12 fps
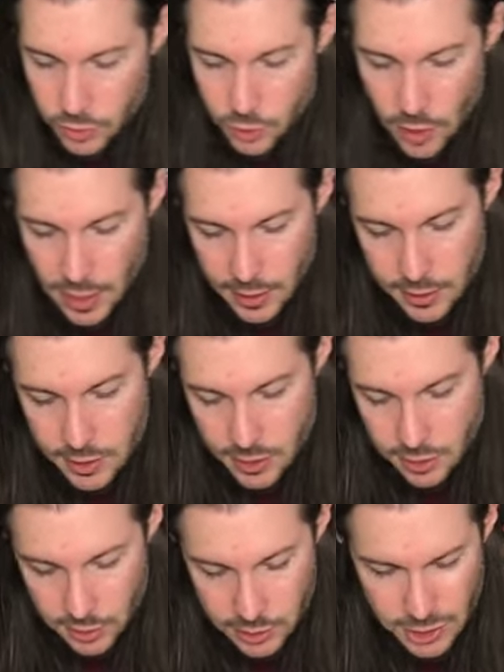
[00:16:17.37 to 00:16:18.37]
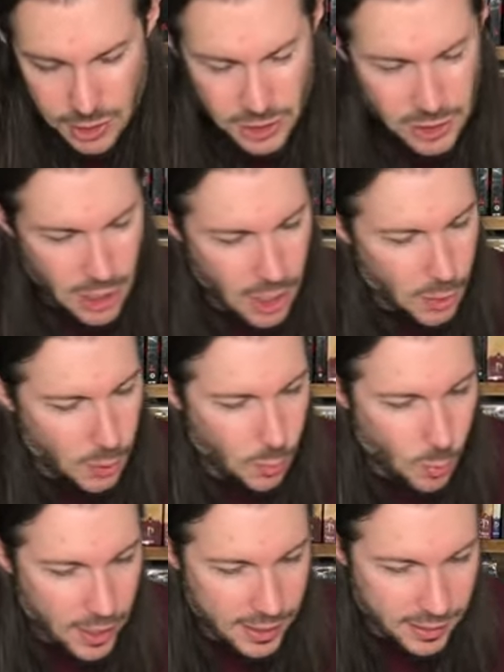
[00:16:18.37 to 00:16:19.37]
dragon just looks so
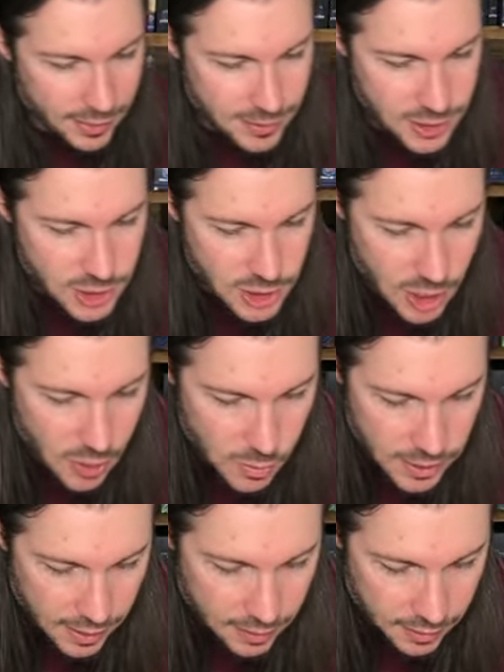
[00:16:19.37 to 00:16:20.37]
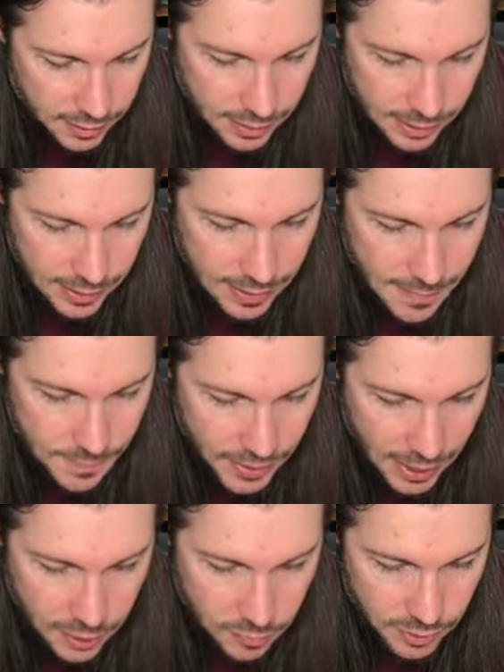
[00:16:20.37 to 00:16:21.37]
wicked, so deadly.
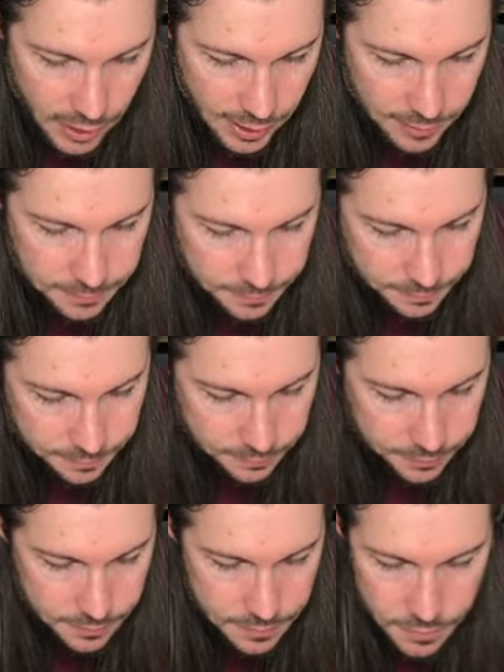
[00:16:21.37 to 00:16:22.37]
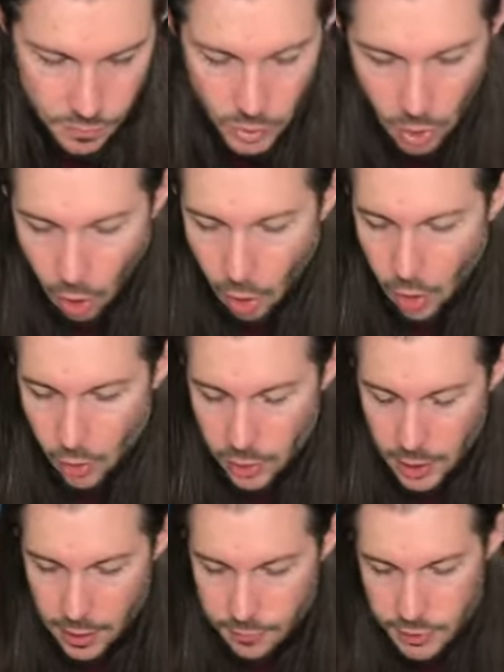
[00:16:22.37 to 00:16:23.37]
And you've got all
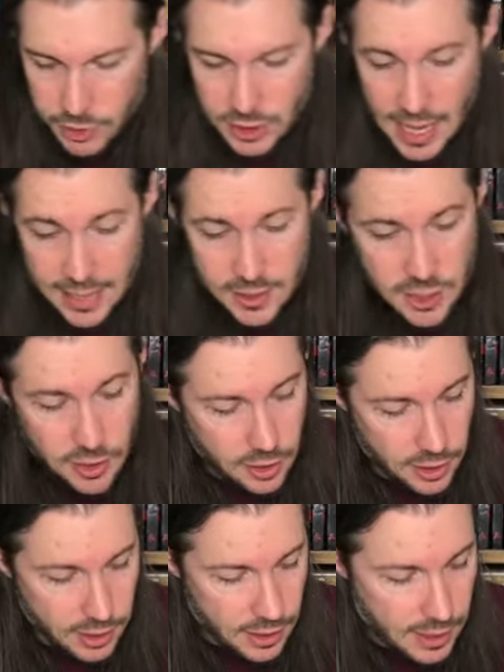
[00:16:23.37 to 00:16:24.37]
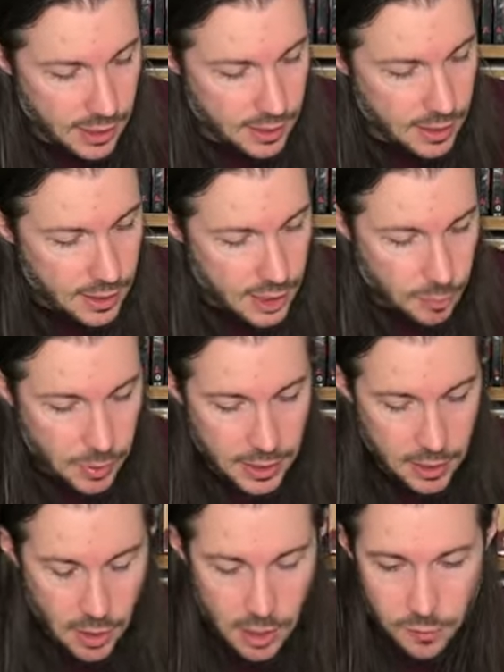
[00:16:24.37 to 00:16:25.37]
of your stats that you're going to need, depending
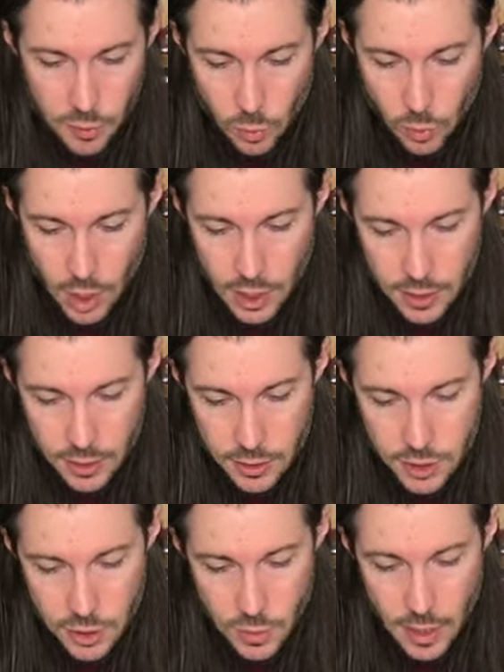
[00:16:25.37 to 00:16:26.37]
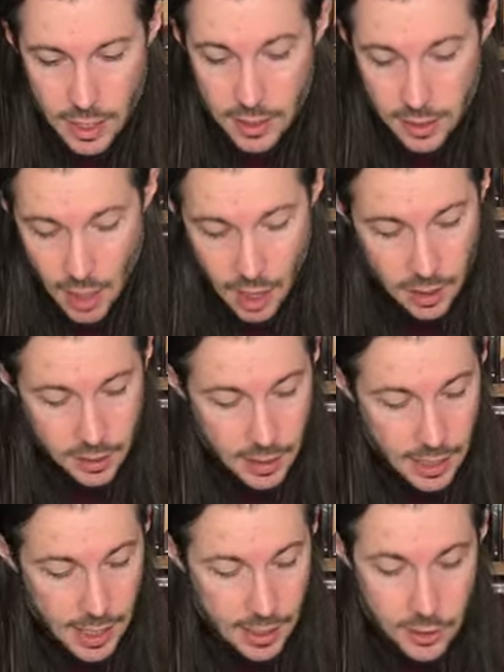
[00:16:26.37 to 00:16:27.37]
on if you're running into a young,
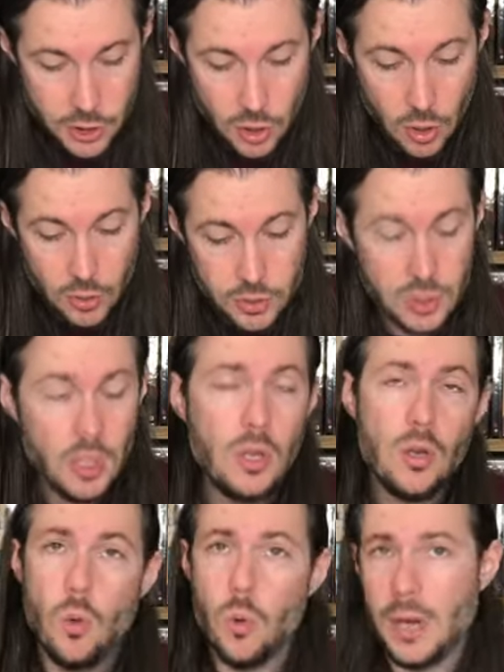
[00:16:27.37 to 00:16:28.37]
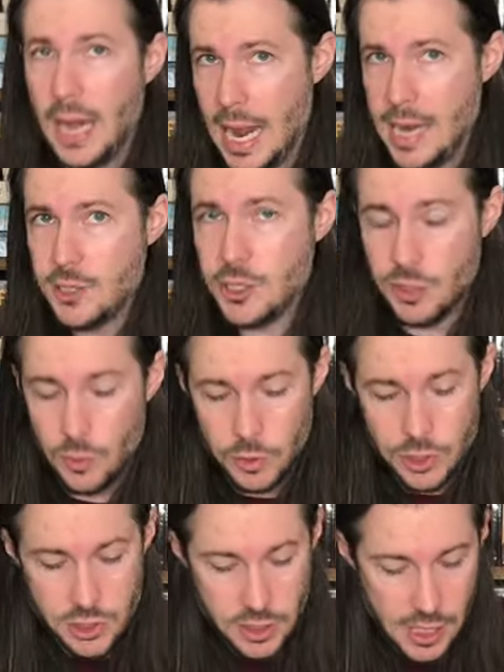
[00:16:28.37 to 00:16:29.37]
an adult, or an ancient, which
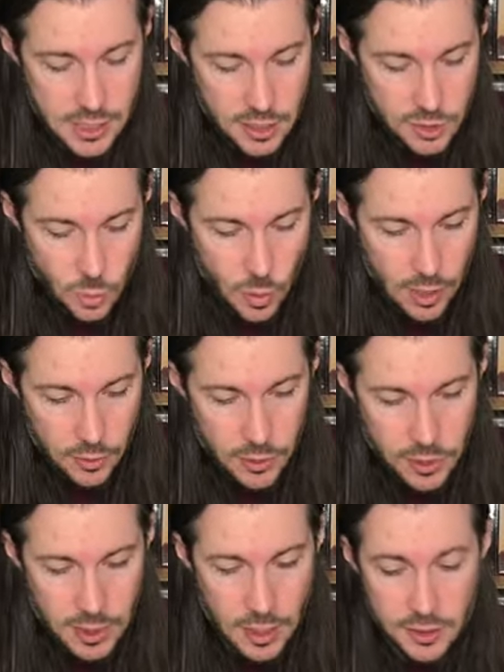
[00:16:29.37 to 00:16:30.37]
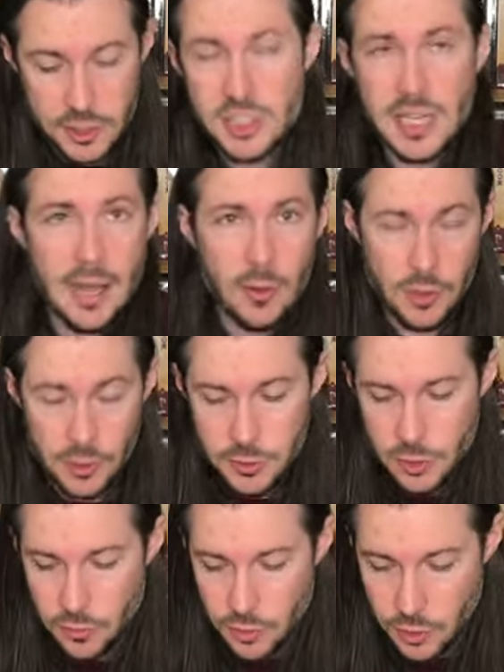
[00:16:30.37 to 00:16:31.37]
is nice as well. You can kind of scale those
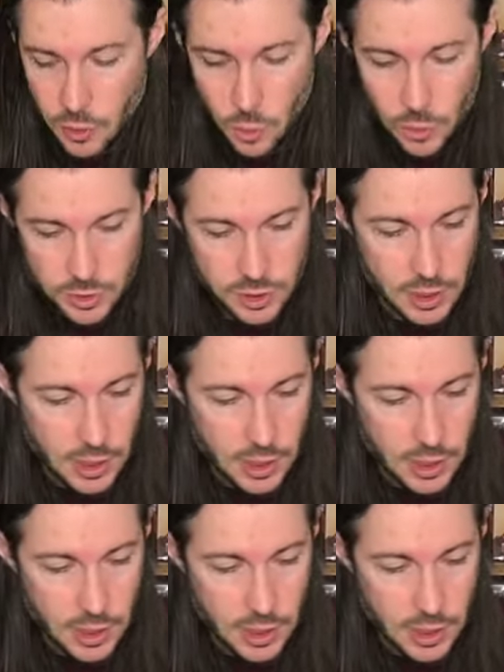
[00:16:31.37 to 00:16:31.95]
over the course